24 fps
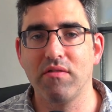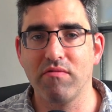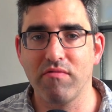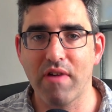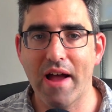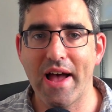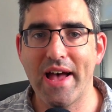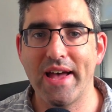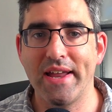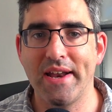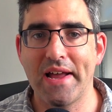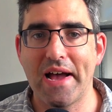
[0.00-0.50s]

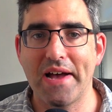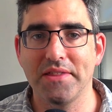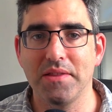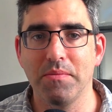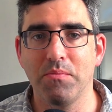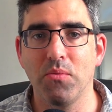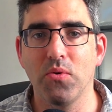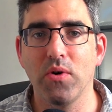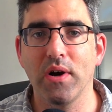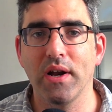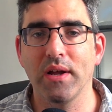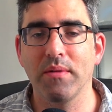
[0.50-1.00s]
Iran at the
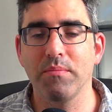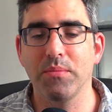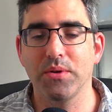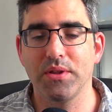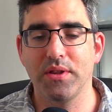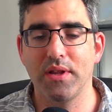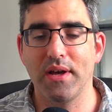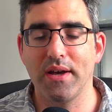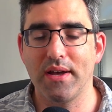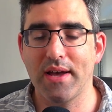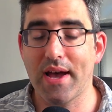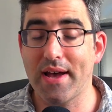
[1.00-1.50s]
morning,
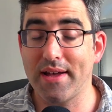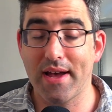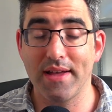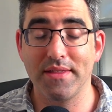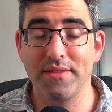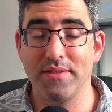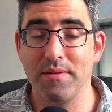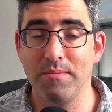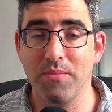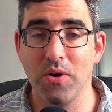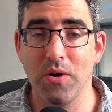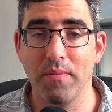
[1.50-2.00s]
but
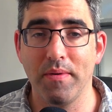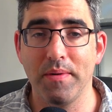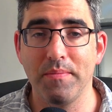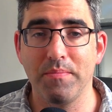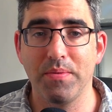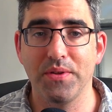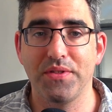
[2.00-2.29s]
at the moment.